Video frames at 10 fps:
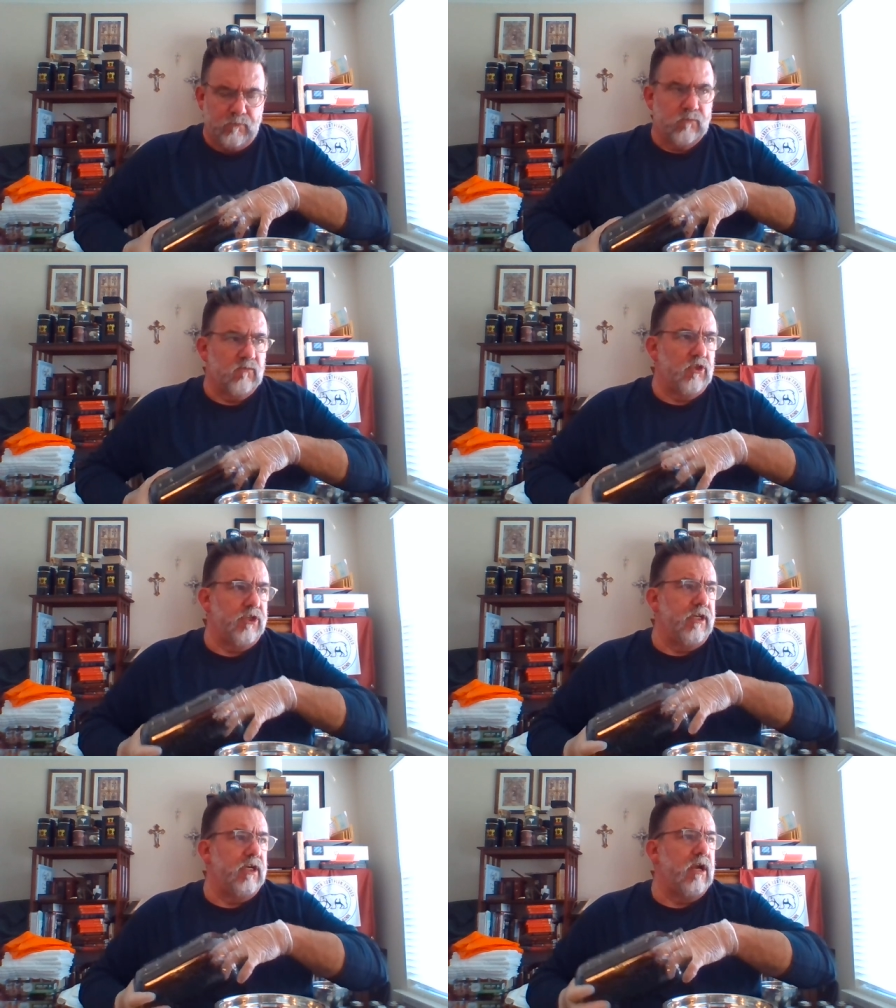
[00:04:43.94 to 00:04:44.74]

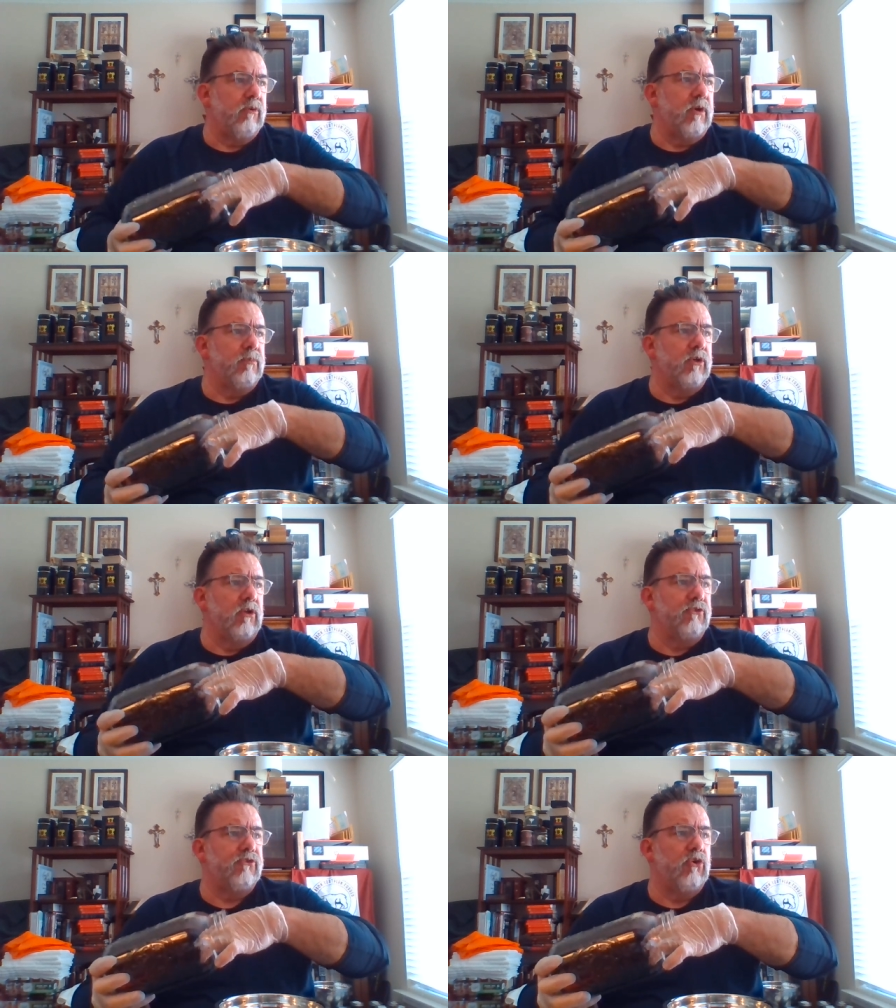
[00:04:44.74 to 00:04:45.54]
Virginia. Now we're going to put a little
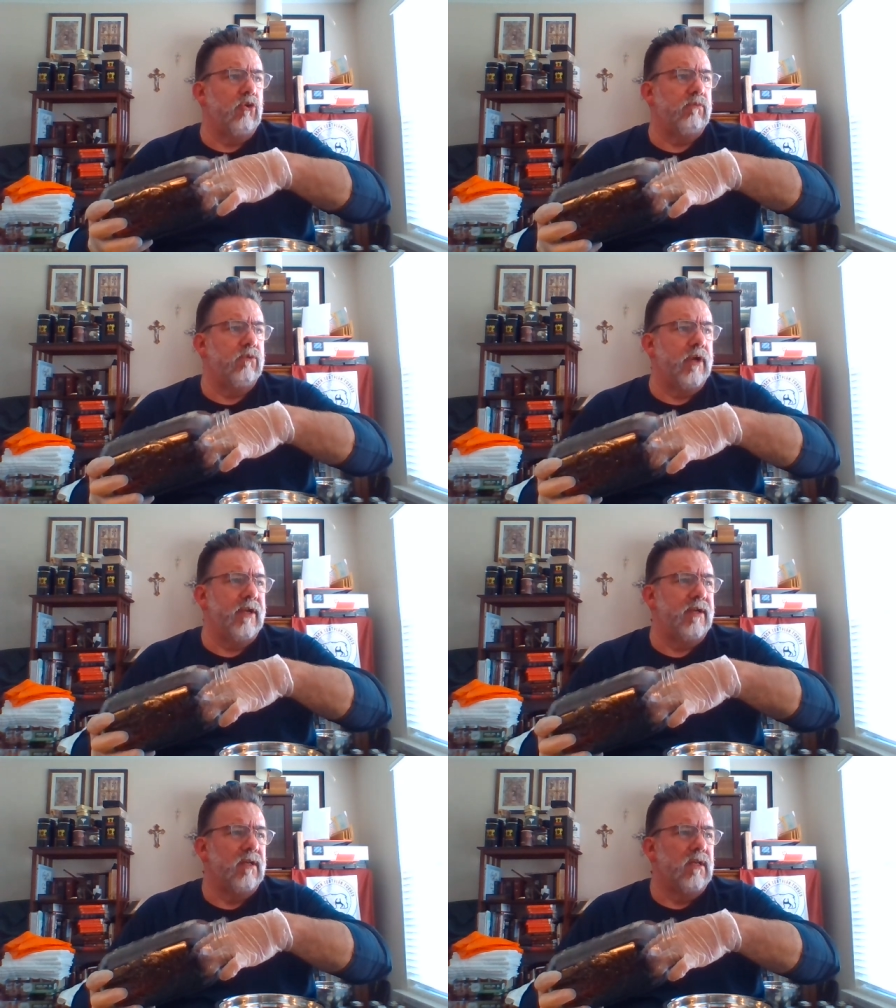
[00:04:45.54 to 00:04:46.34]
stoved
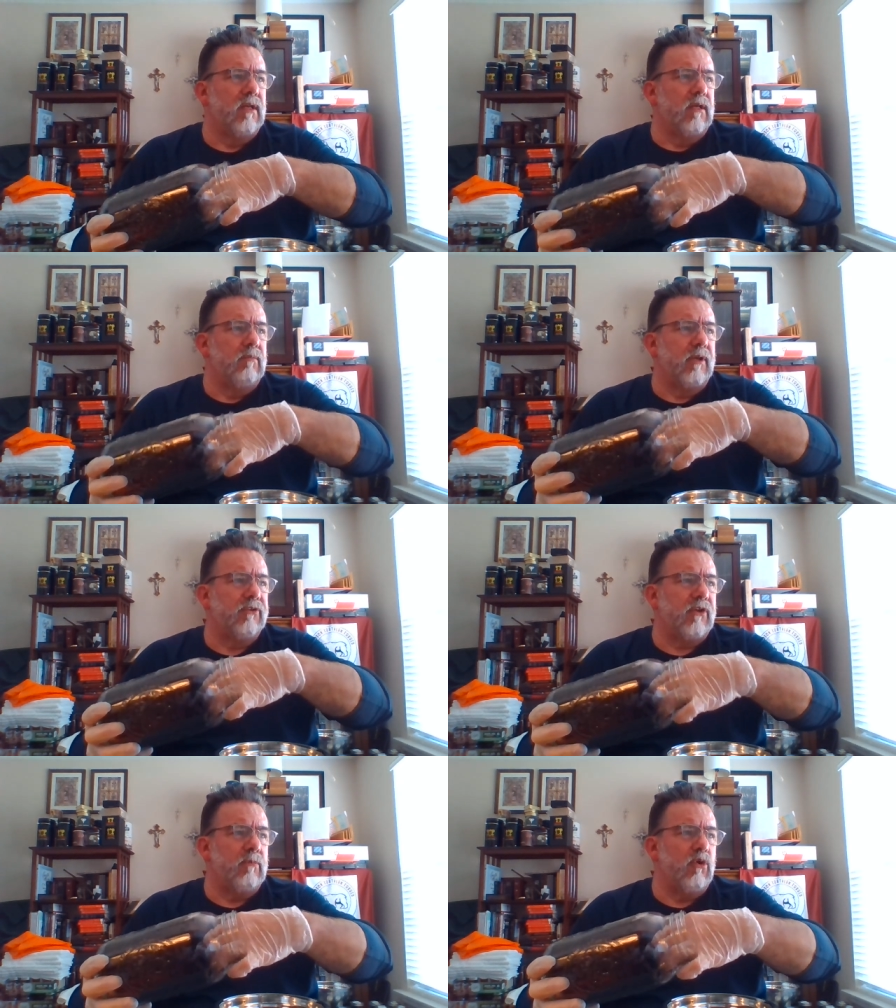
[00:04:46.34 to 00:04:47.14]
red, because
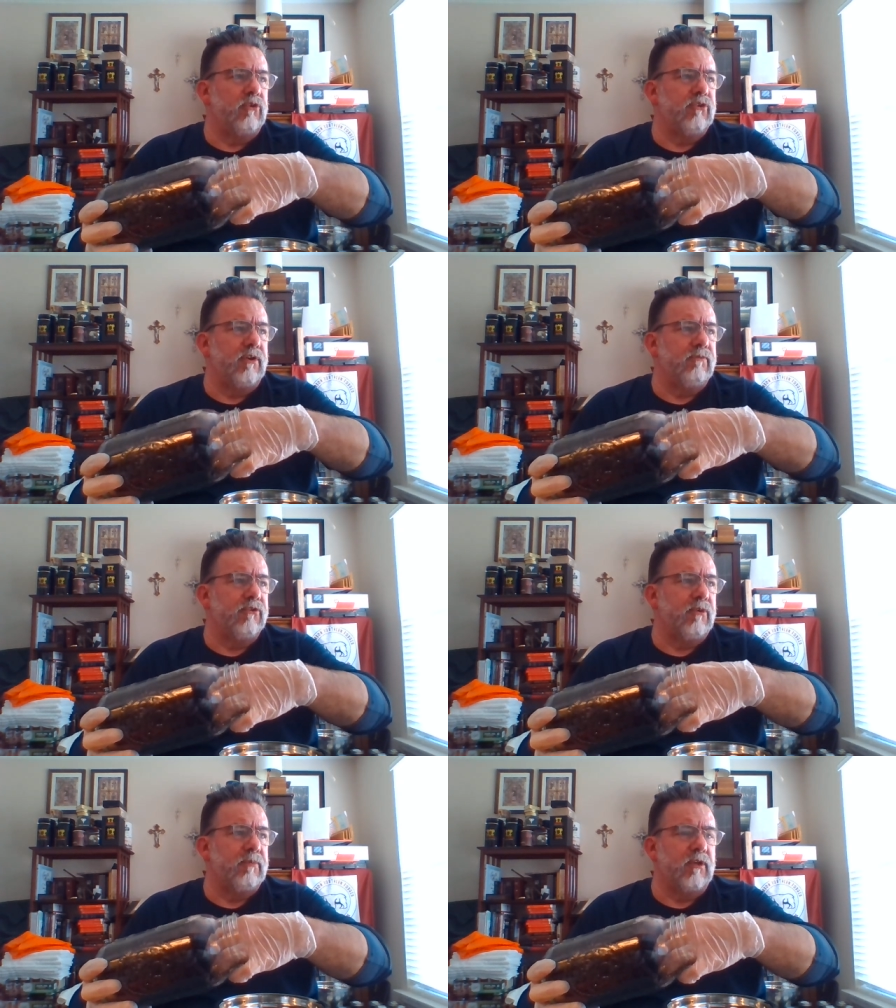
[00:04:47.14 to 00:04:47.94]
I'm always looking for
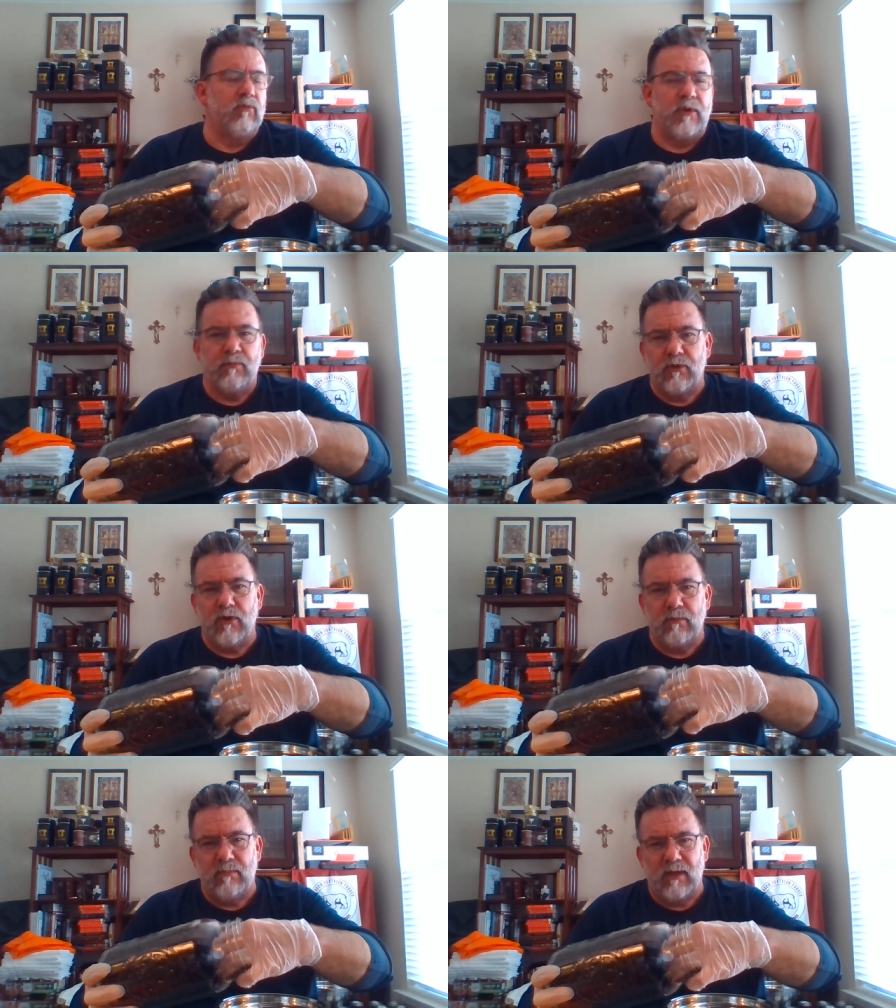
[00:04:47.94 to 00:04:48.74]
something. When you put
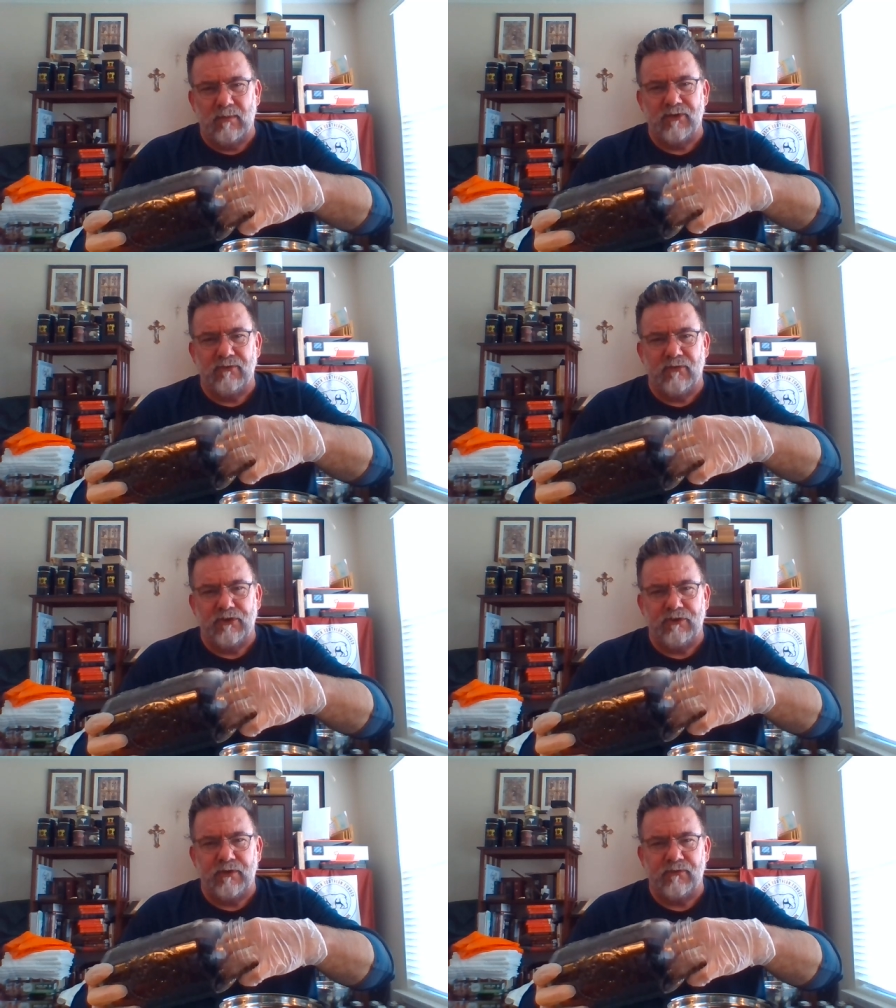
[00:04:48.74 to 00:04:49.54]
a bunch of
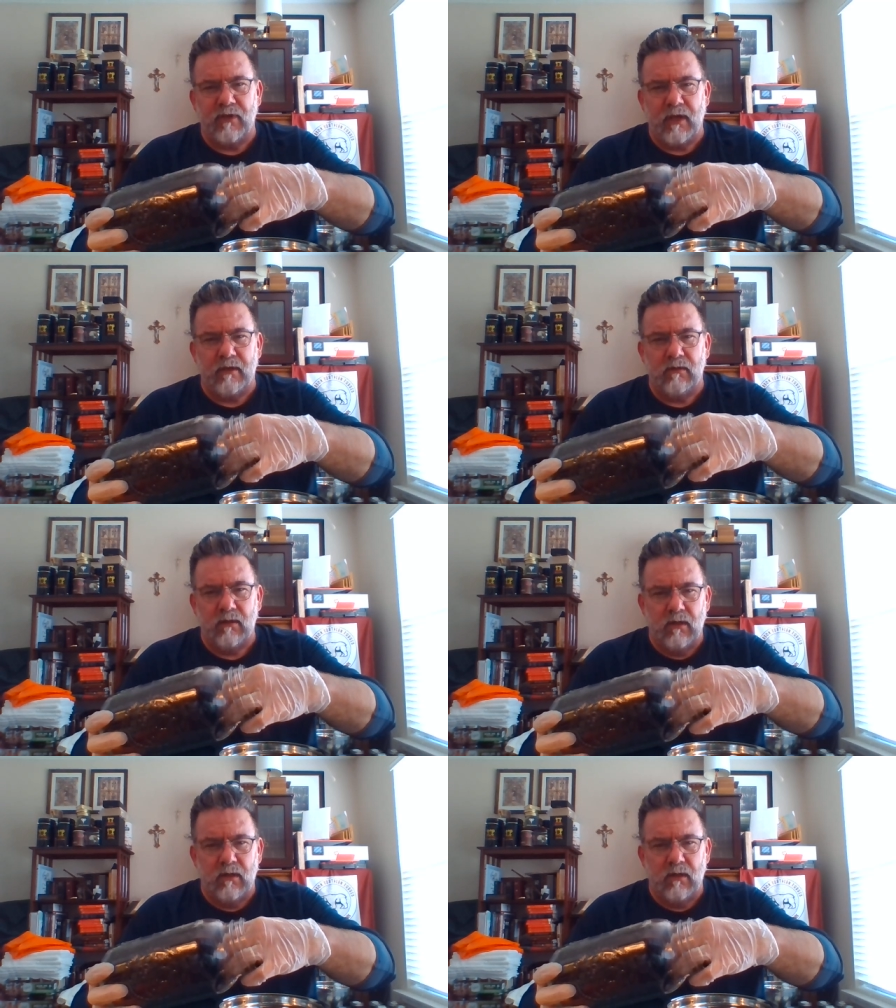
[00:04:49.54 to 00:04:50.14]
Virginias together,